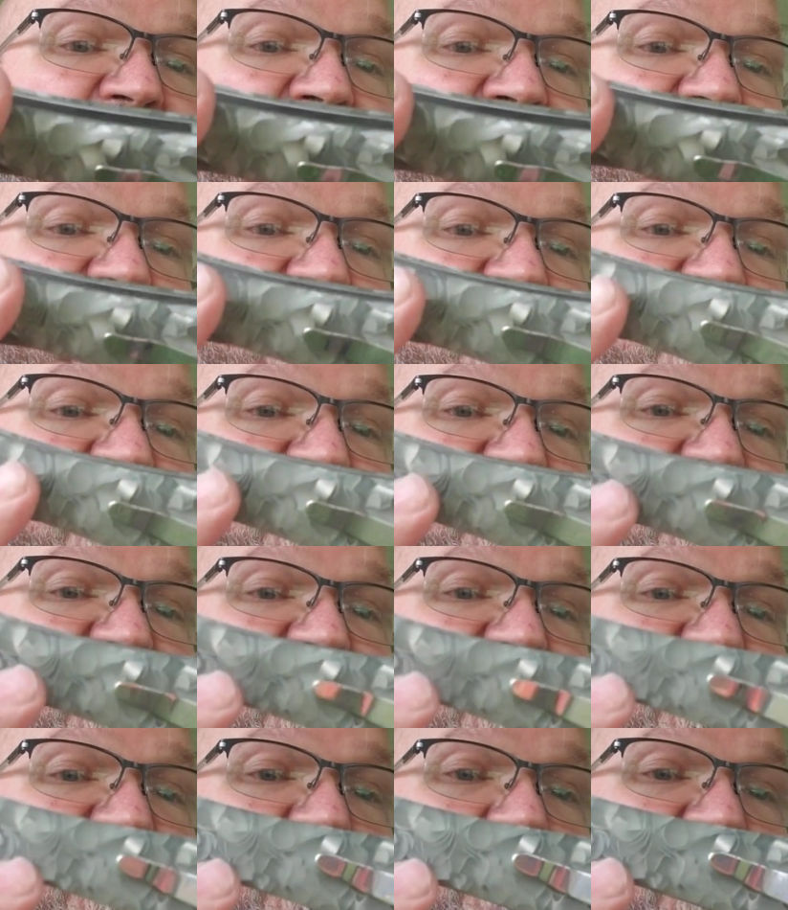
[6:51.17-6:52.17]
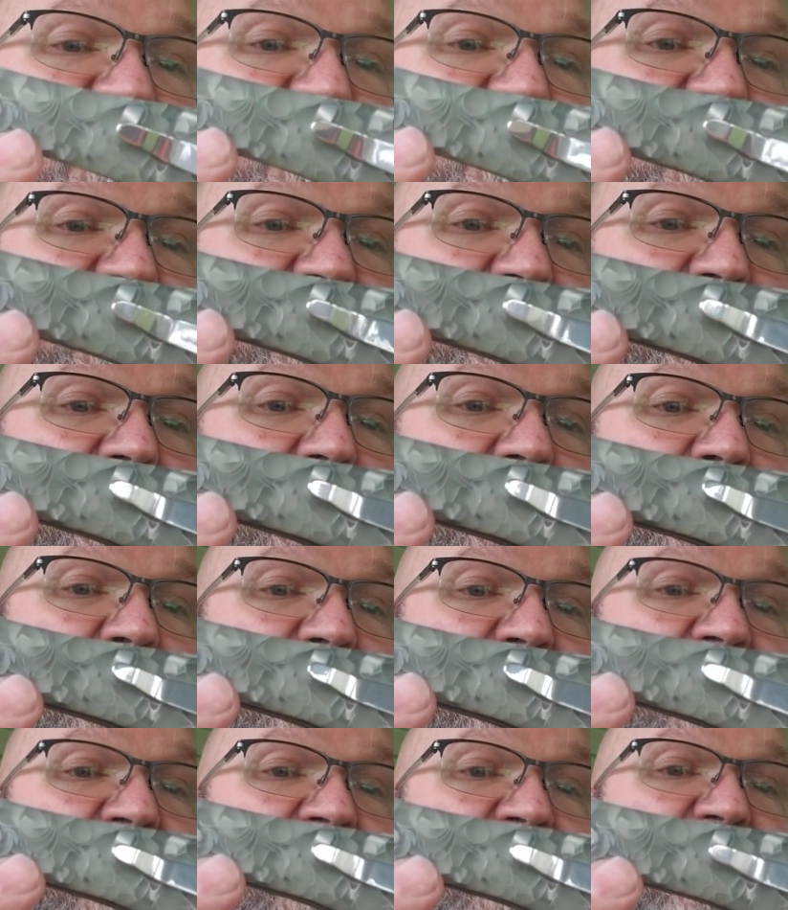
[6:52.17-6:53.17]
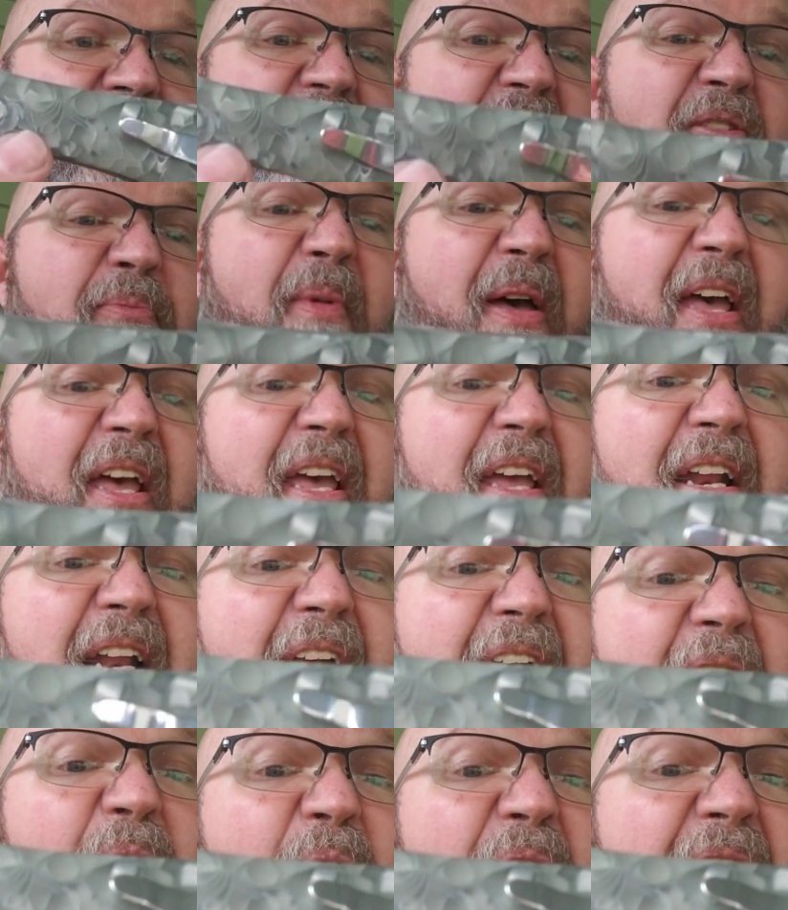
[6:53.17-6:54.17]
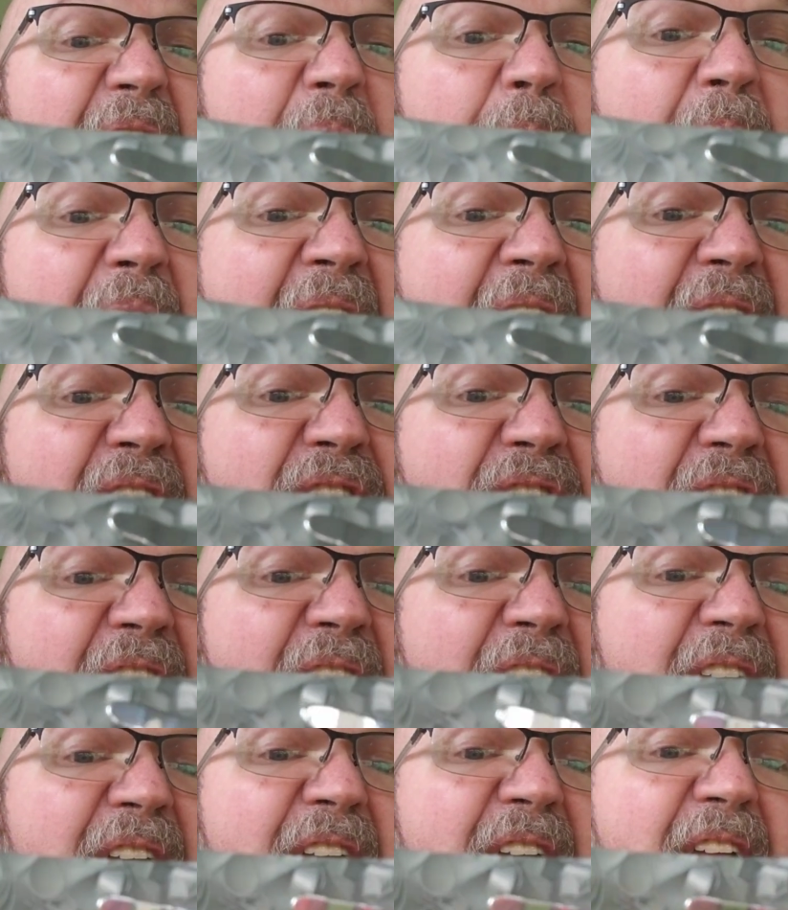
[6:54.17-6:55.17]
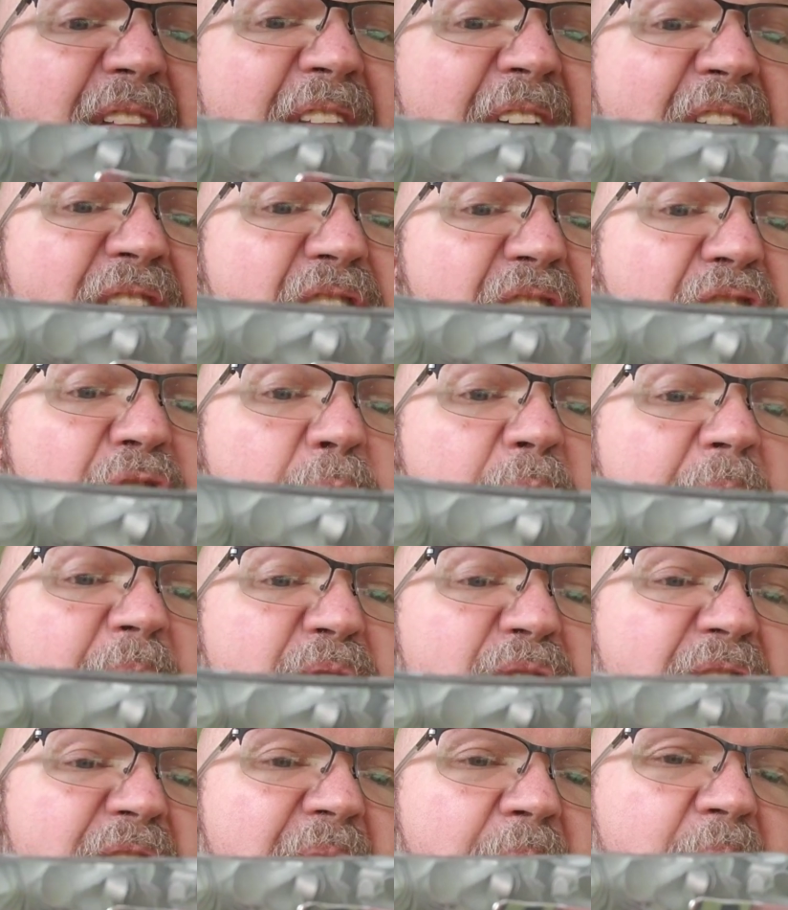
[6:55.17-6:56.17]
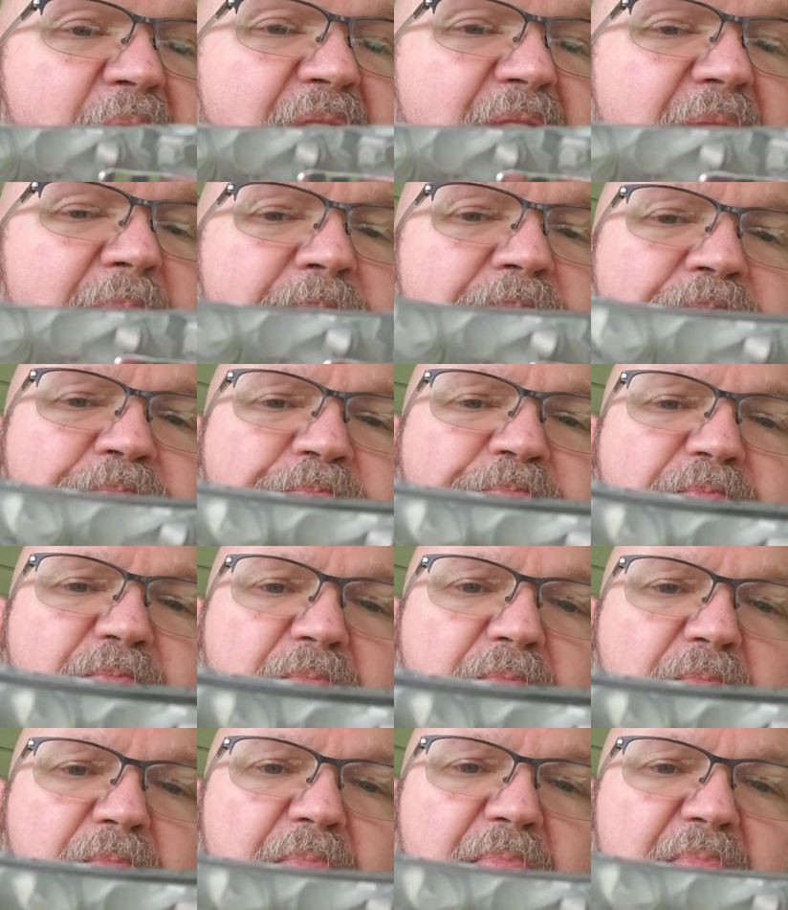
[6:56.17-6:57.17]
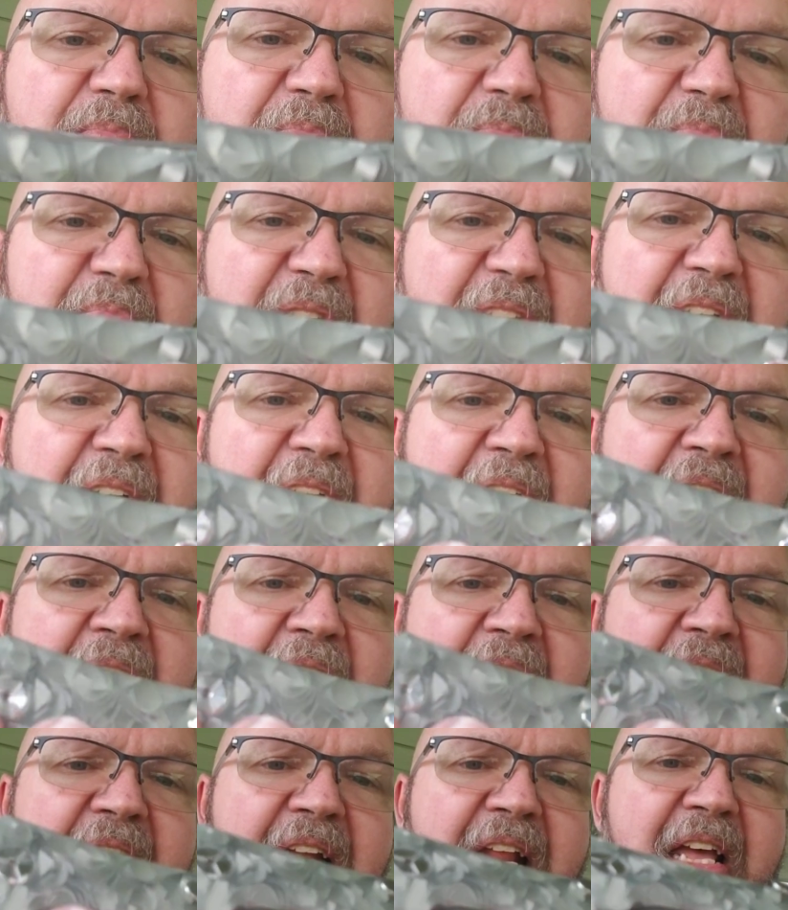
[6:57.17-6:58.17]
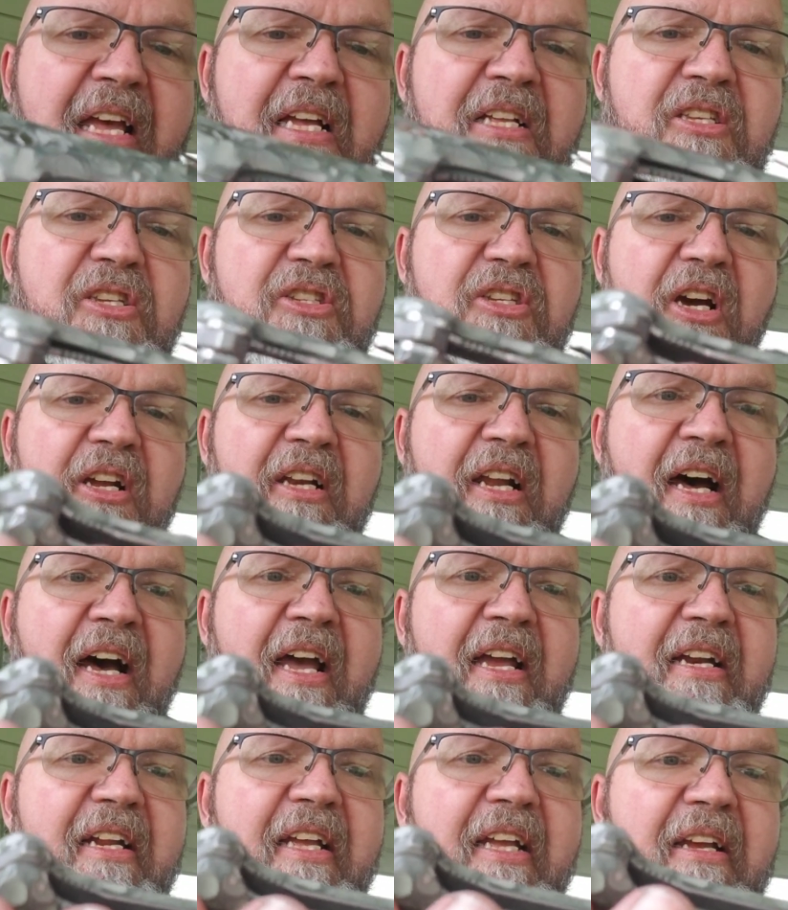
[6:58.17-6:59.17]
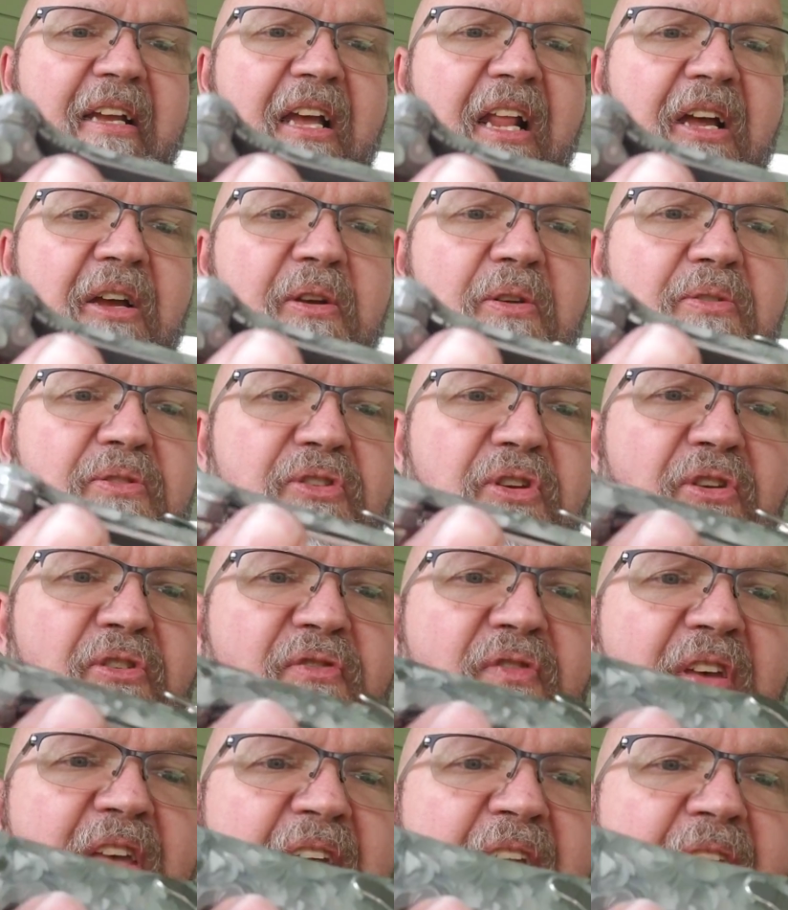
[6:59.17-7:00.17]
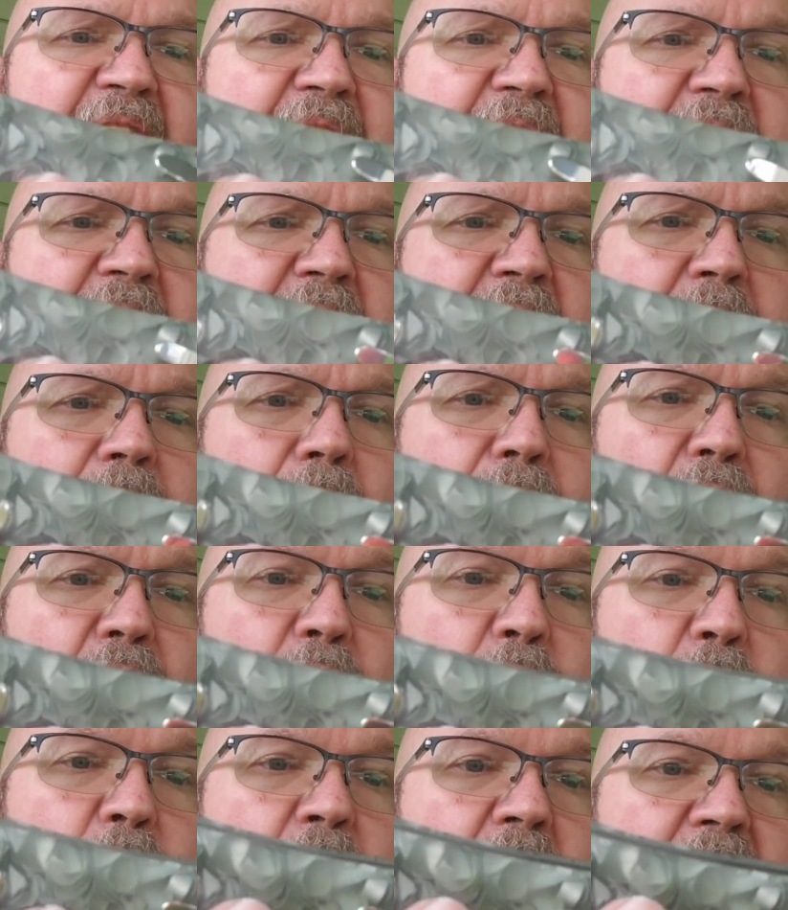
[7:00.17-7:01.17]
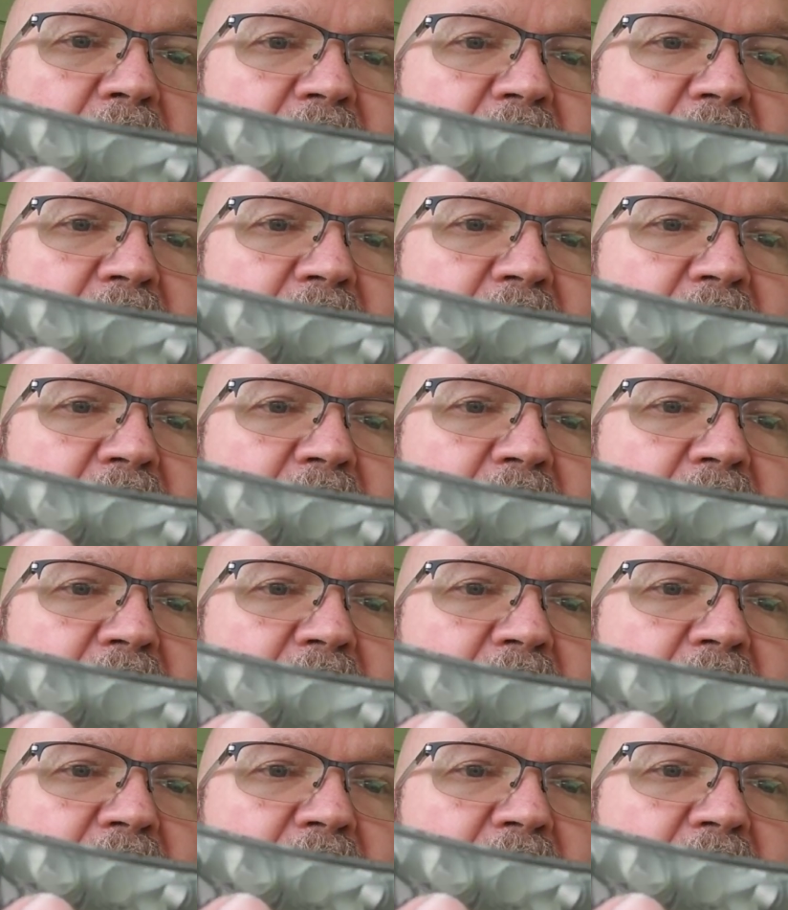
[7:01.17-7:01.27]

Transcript: And this is a material that is made with an epoxy that is aluminum chips. And in sunlight, it goes UV blue,